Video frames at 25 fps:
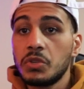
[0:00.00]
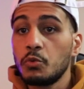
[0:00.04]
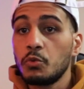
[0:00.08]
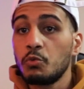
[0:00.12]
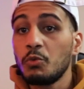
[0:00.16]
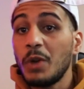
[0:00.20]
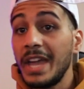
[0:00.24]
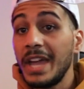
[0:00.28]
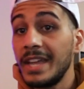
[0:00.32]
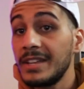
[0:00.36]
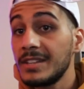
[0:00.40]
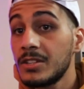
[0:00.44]

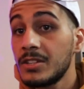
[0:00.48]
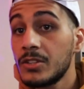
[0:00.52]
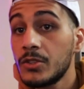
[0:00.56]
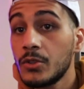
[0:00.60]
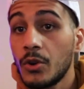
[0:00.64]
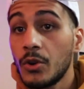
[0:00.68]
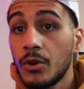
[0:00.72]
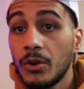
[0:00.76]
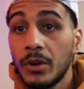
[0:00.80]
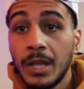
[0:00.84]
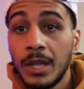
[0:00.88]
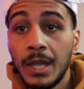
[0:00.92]
write a
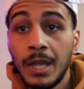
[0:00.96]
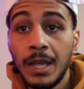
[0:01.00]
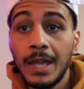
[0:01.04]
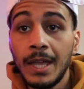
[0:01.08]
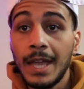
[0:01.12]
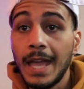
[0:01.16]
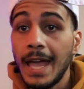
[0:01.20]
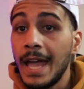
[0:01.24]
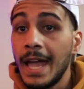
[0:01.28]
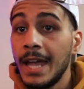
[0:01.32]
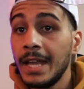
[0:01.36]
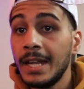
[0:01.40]
story,
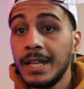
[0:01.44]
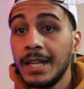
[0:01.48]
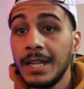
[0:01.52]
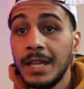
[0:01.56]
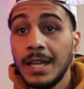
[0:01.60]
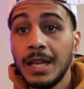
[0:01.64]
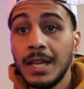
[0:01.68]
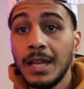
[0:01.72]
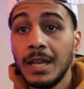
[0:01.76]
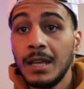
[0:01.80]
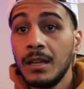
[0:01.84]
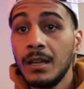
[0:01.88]
edit
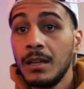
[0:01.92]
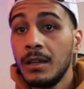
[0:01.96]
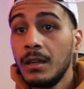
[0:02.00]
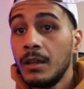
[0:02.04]
it,